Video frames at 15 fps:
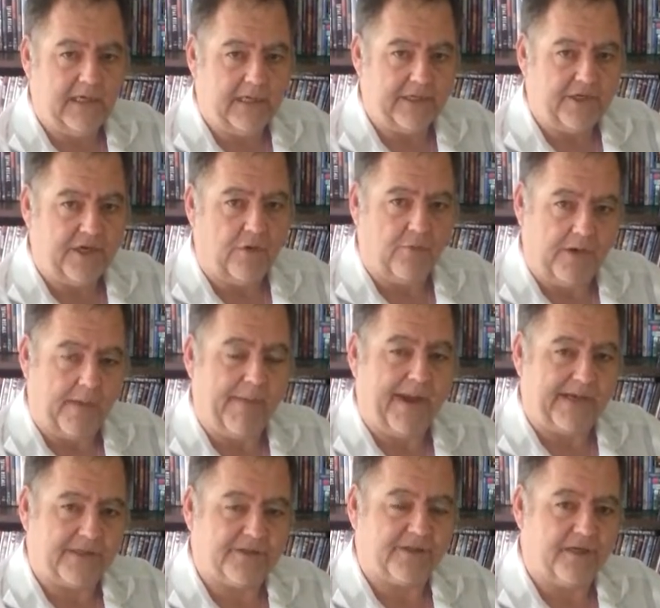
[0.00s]
when I'm
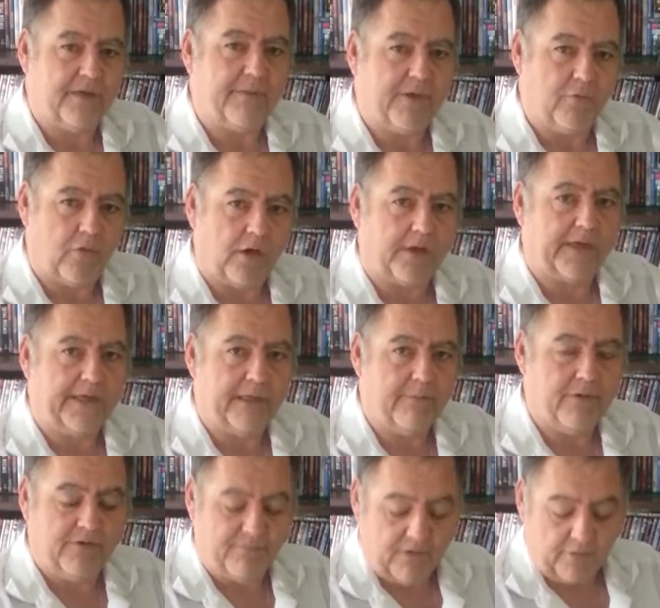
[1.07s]
actually going to be working
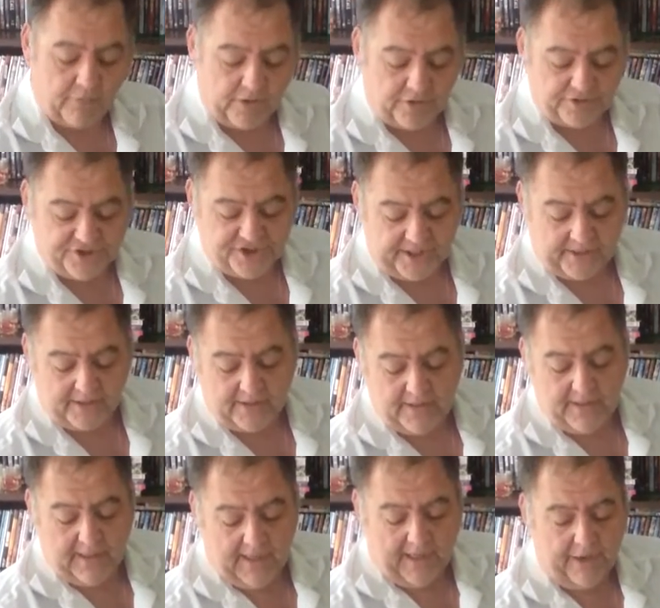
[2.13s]
and moving my wheelchair,
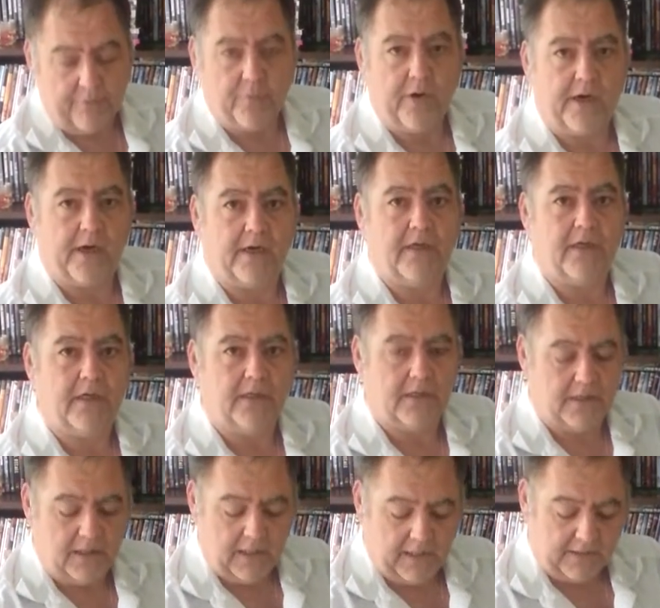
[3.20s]
I wear
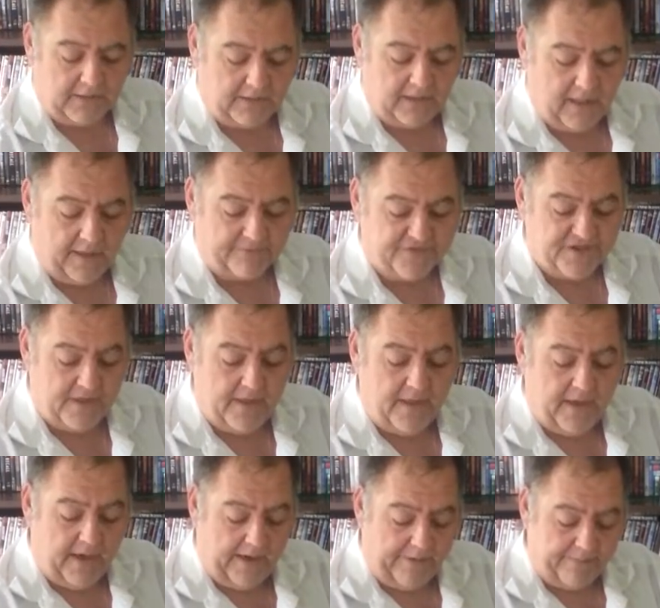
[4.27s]
gloves.
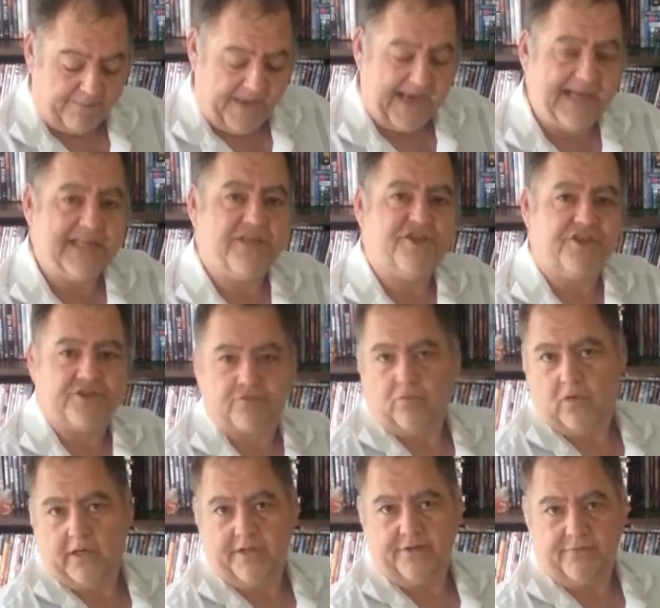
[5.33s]
That is just
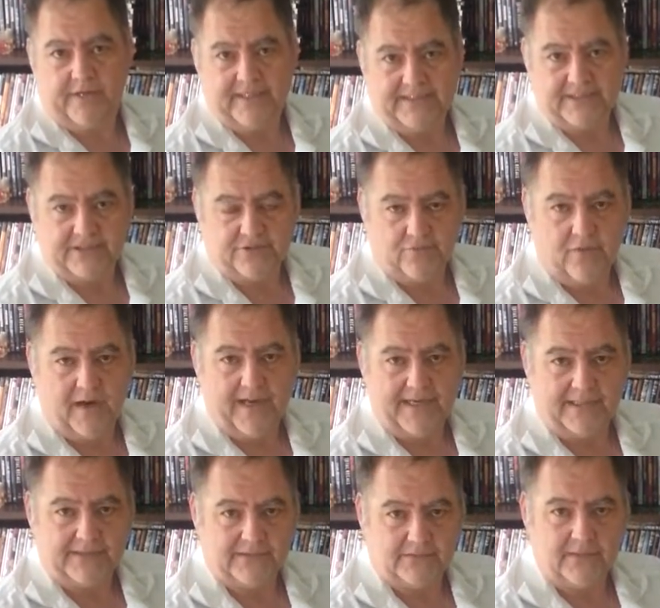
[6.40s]
one of the reasons why
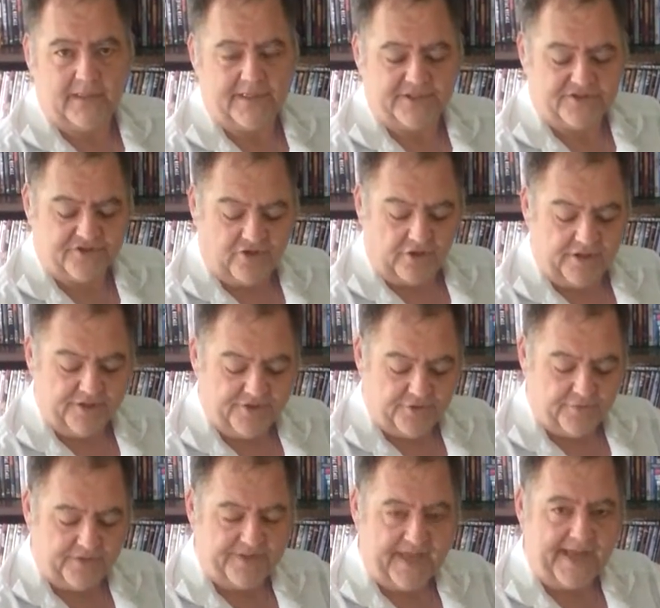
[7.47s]
I started
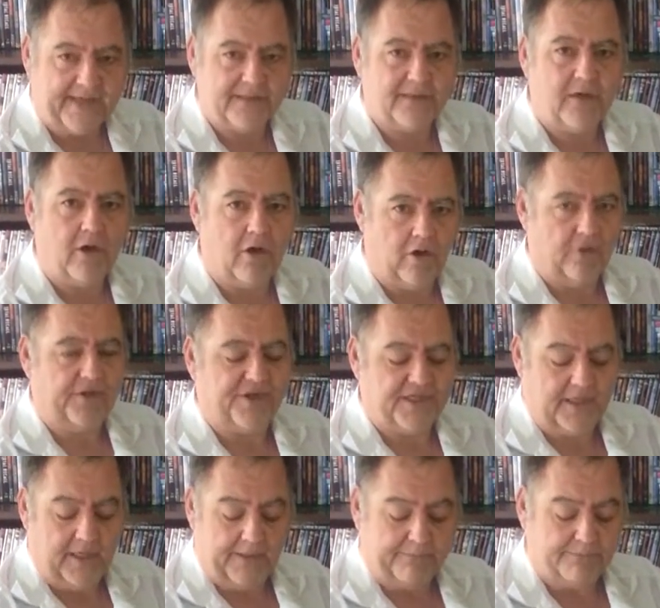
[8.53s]
doing that all the
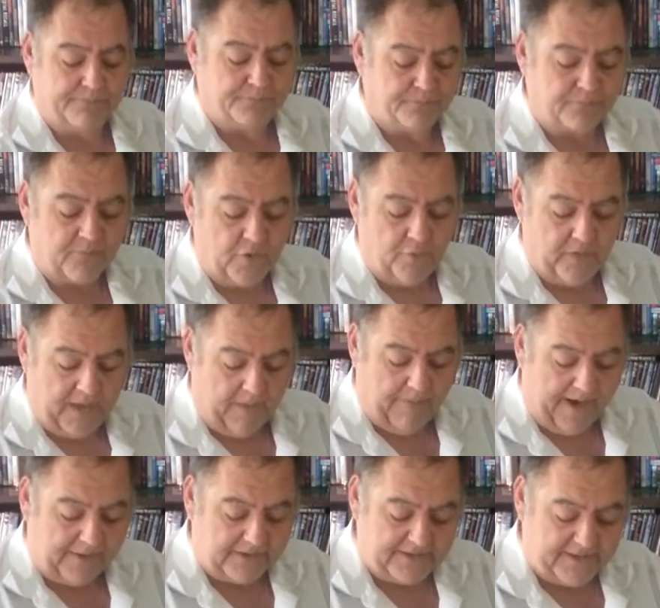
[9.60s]
time when I'm
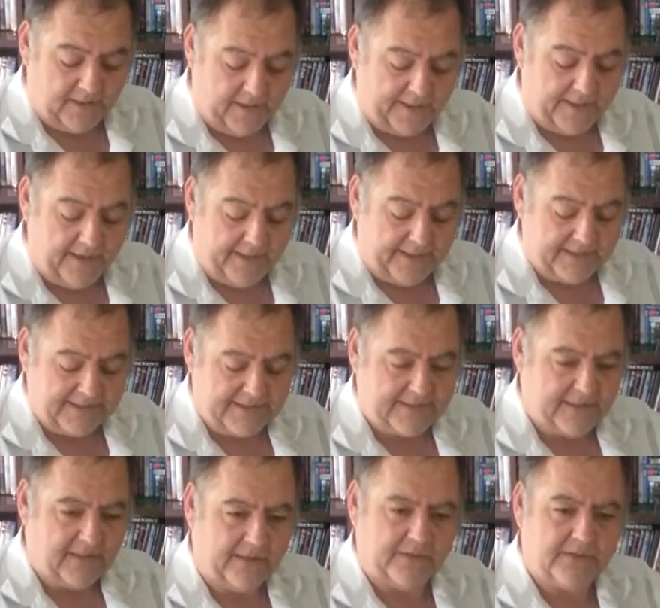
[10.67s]
outside.
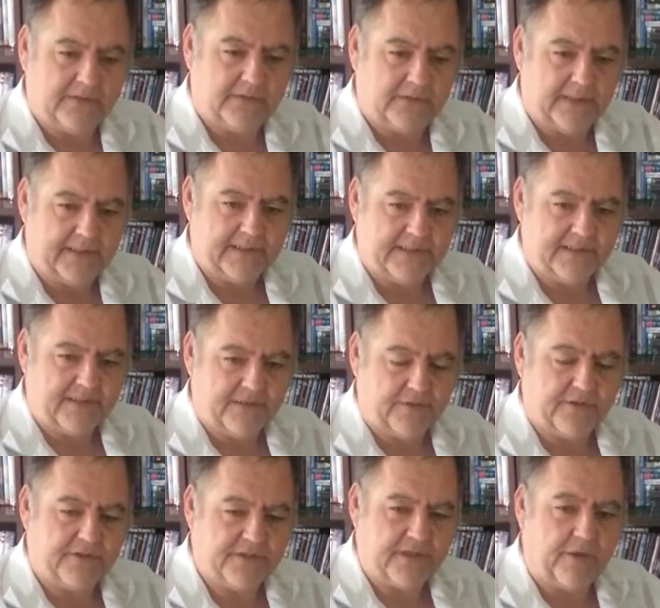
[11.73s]

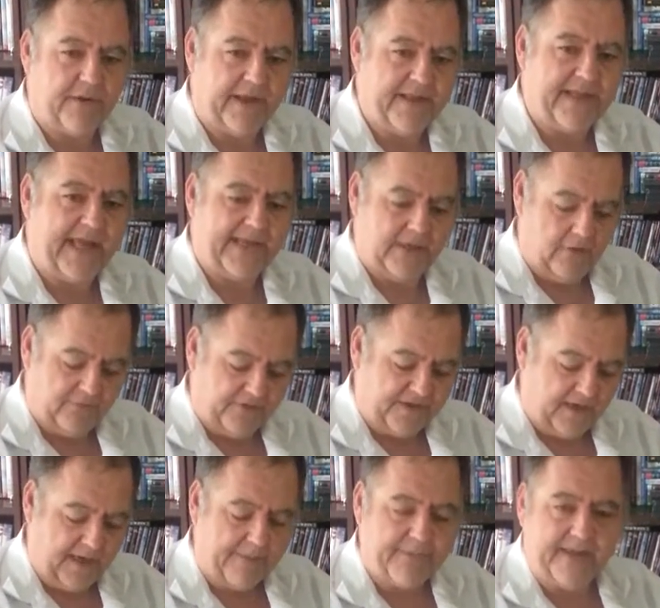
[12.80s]
And that over
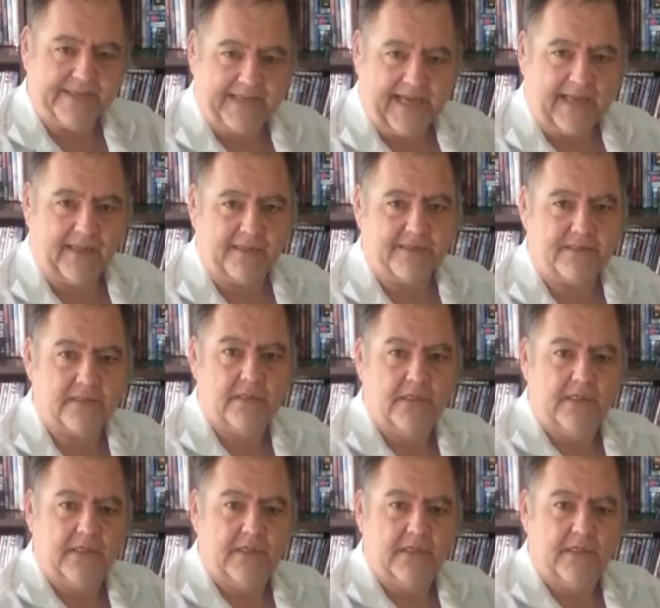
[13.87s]
time that callus